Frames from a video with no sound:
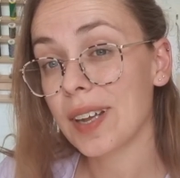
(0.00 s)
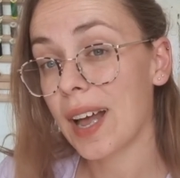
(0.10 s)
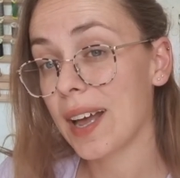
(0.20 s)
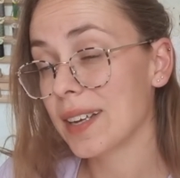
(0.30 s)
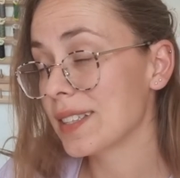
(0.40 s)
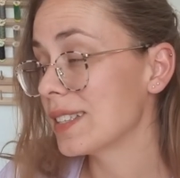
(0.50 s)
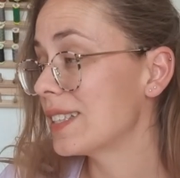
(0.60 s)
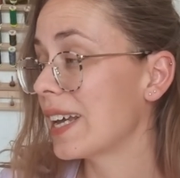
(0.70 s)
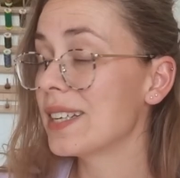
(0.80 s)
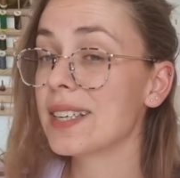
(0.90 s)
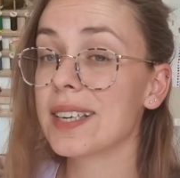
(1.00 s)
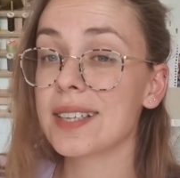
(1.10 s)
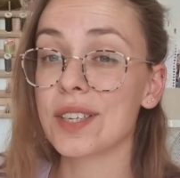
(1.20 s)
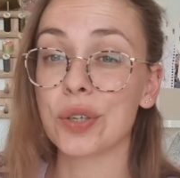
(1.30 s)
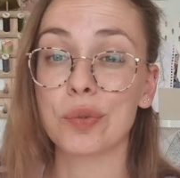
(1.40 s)
And Zadie
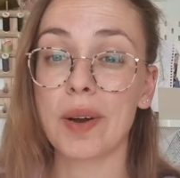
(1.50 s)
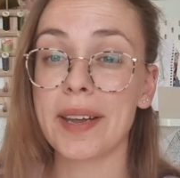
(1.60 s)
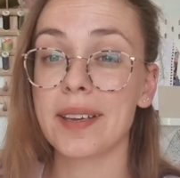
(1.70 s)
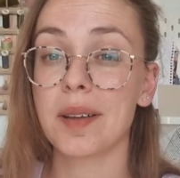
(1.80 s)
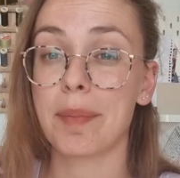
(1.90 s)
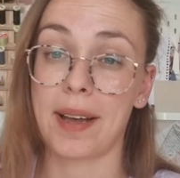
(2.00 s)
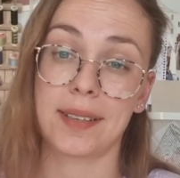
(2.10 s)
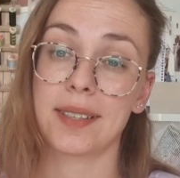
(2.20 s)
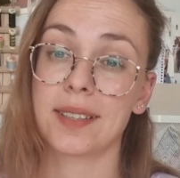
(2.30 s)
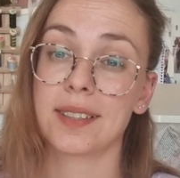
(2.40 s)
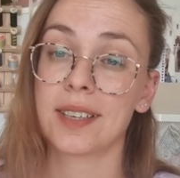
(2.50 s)
is a great pattern.